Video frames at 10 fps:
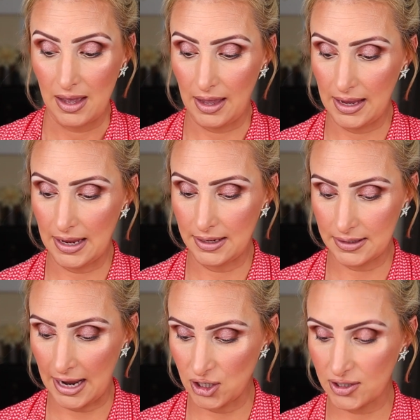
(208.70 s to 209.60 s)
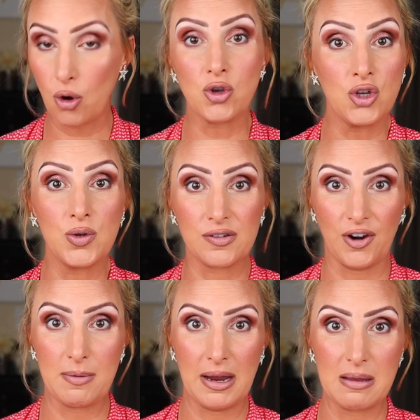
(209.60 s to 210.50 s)
and I just don't use
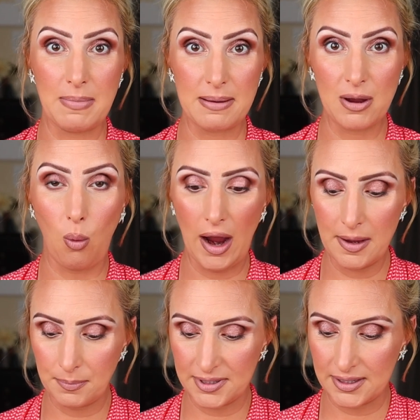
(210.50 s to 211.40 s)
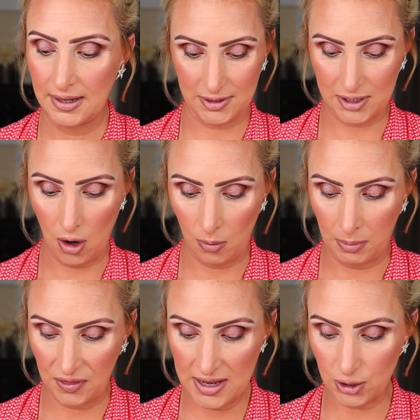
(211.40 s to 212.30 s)
very many baby wipes.
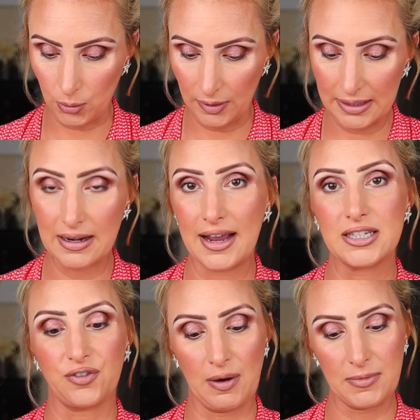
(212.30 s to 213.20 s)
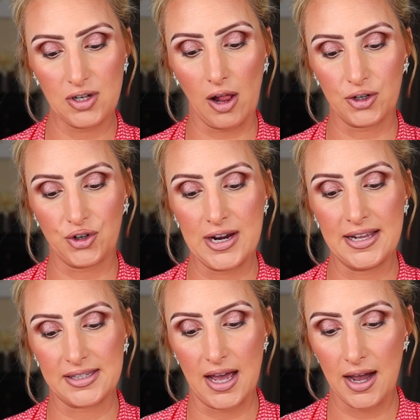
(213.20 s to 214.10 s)
But these are really nice from the Dollar Tree.
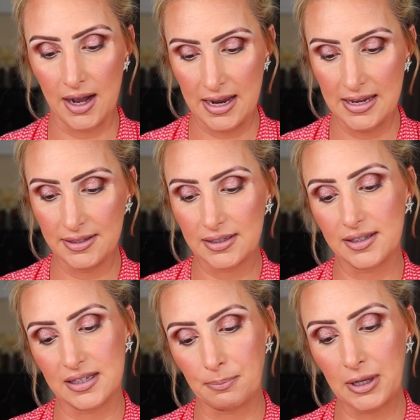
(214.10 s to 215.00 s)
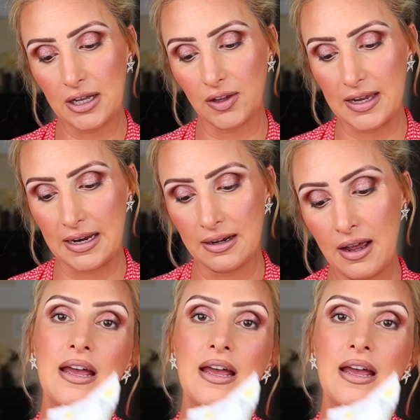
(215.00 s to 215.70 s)
It's the Huggies Simply Clean